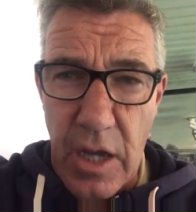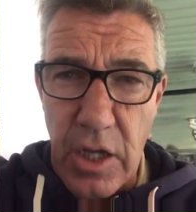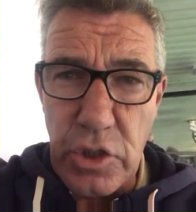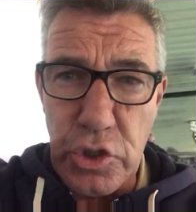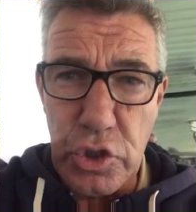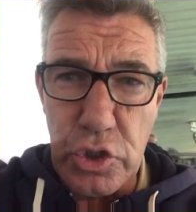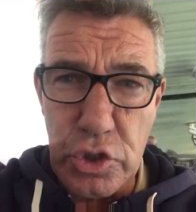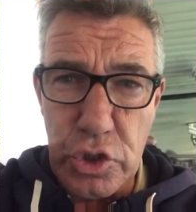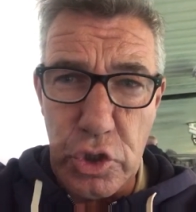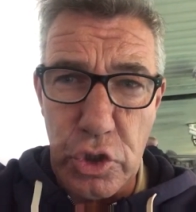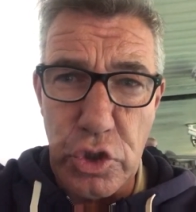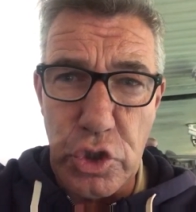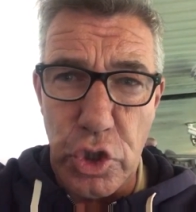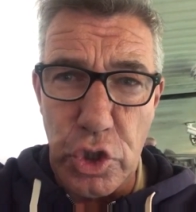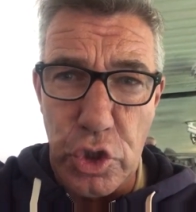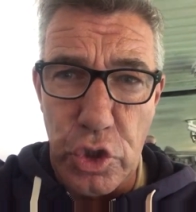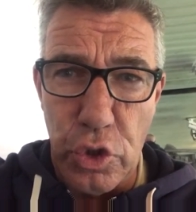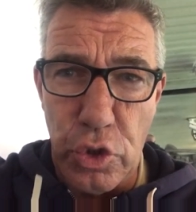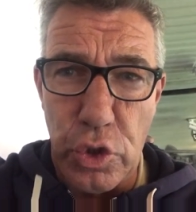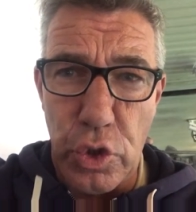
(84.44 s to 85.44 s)
just such a
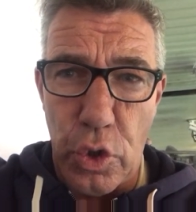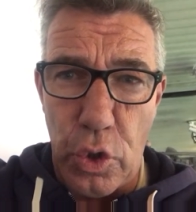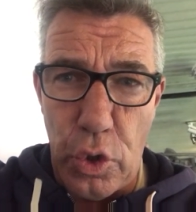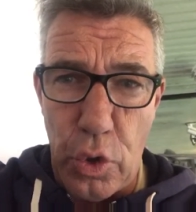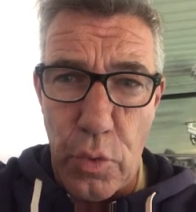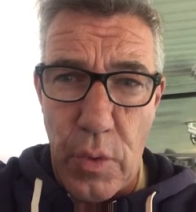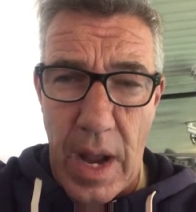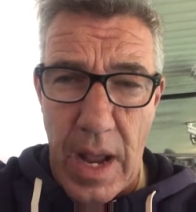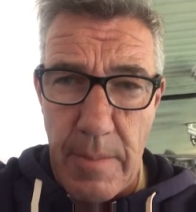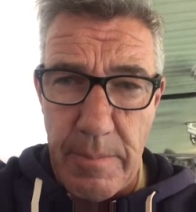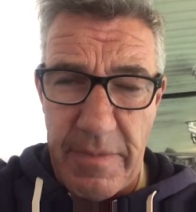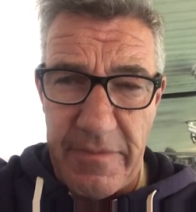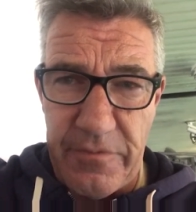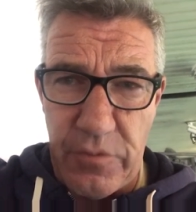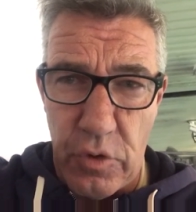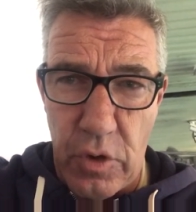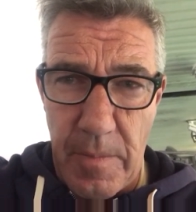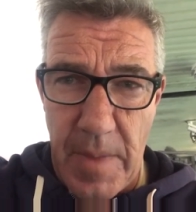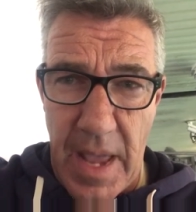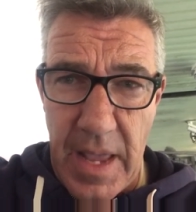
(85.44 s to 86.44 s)
good all-round
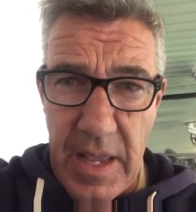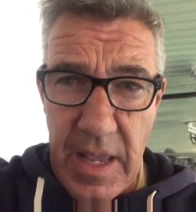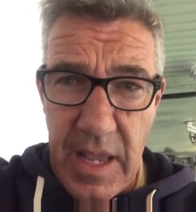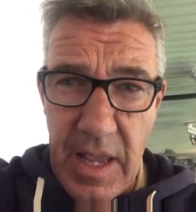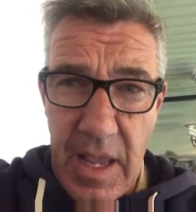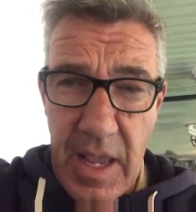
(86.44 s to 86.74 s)
performer.